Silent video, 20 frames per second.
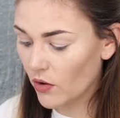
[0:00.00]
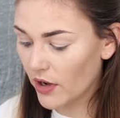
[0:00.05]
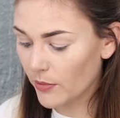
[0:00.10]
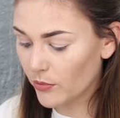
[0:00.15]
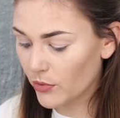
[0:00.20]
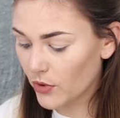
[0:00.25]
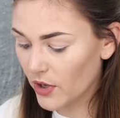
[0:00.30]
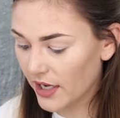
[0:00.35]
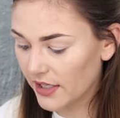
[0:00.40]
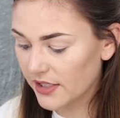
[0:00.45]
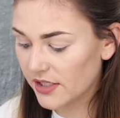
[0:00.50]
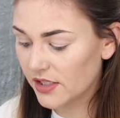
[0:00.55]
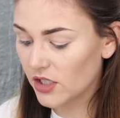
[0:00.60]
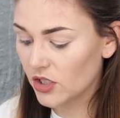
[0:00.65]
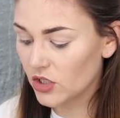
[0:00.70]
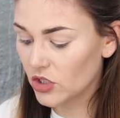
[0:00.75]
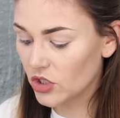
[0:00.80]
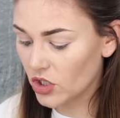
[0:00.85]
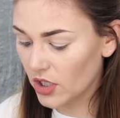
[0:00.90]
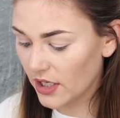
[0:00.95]
impressed
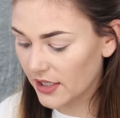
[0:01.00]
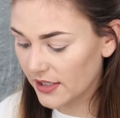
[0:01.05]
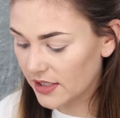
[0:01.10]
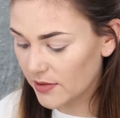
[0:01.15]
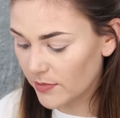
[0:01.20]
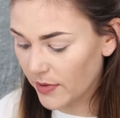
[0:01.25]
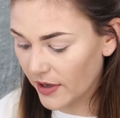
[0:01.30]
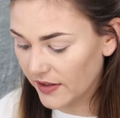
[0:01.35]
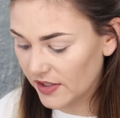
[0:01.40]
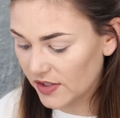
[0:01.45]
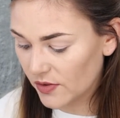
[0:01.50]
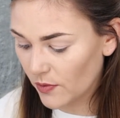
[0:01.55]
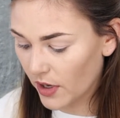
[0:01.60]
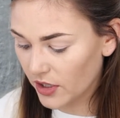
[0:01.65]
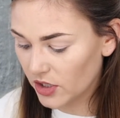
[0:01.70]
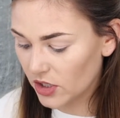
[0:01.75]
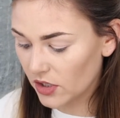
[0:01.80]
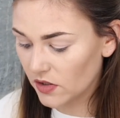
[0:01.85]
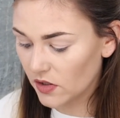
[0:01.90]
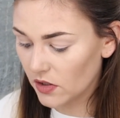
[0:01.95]
just by the
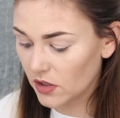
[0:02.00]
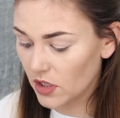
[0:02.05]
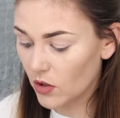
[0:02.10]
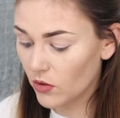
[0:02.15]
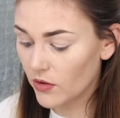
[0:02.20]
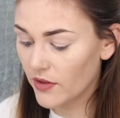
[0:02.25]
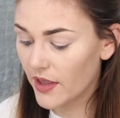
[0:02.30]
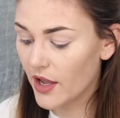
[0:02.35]
swatches alone.